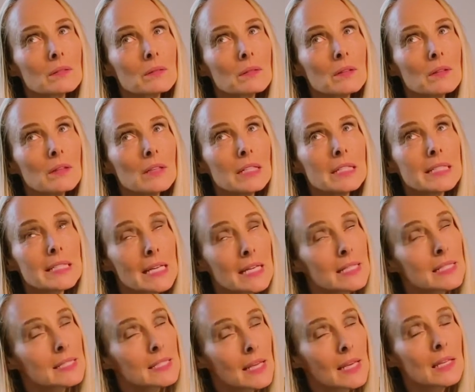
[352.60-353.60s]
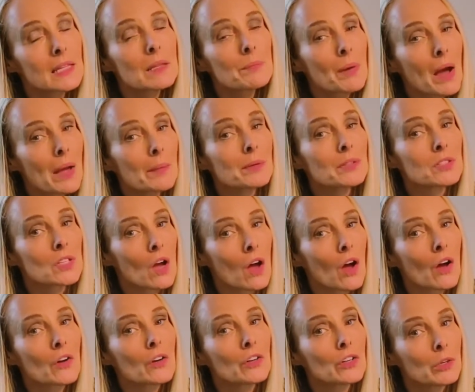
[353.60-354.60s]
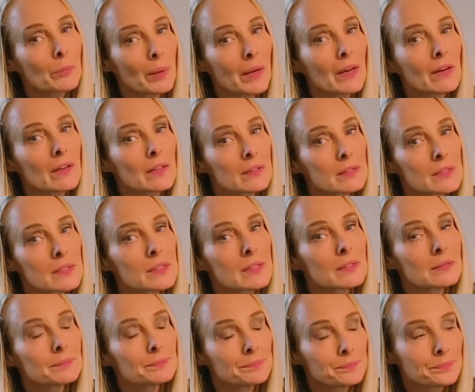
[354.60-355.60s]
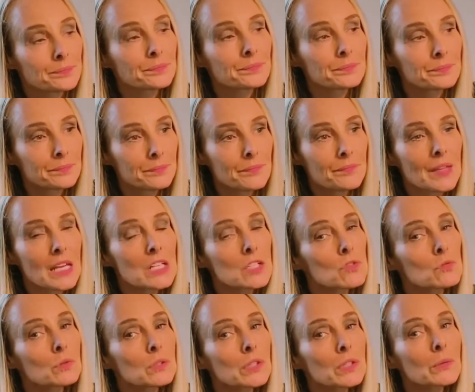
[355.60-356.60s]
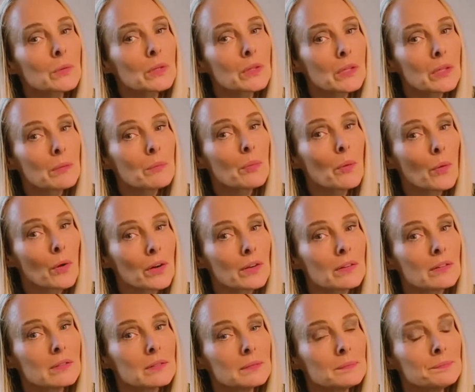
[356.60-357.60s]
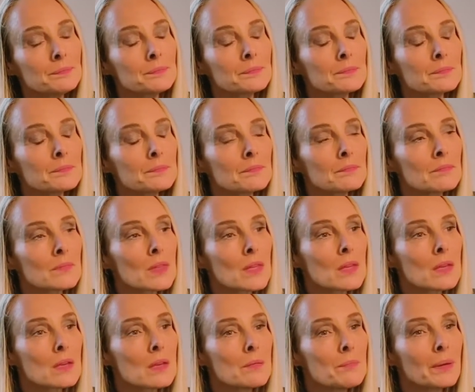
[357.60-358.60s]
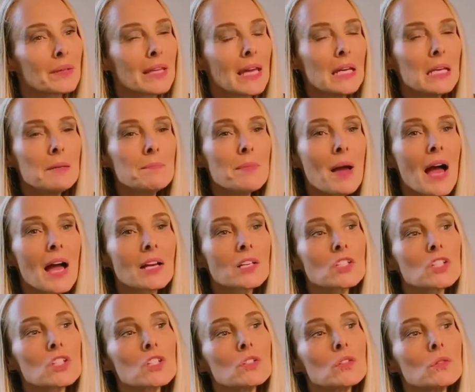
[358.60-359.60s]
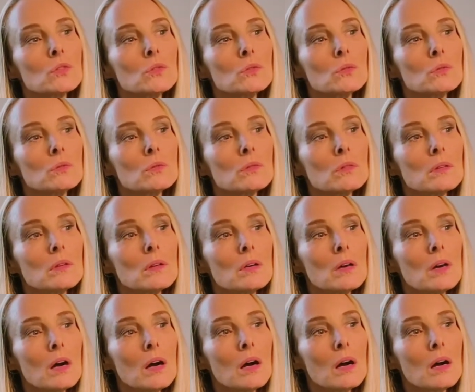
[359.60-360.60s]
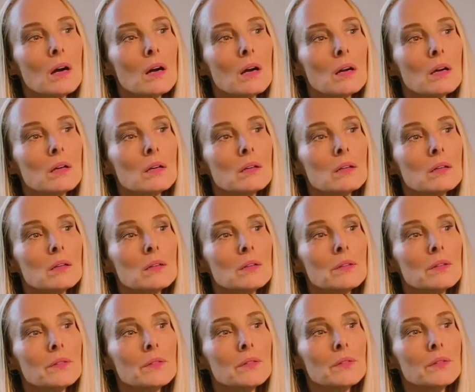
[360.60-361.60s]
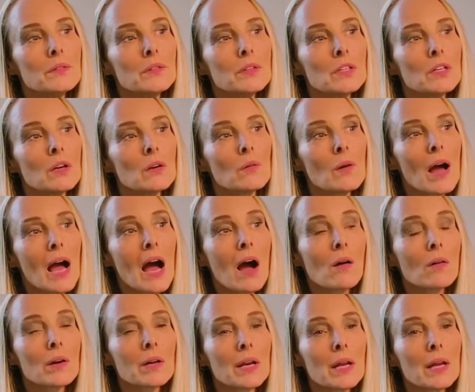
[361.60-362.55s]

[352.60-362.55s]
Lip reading: it does say in the Bible to honor your parents. That's really, really important. But getting back to, how can I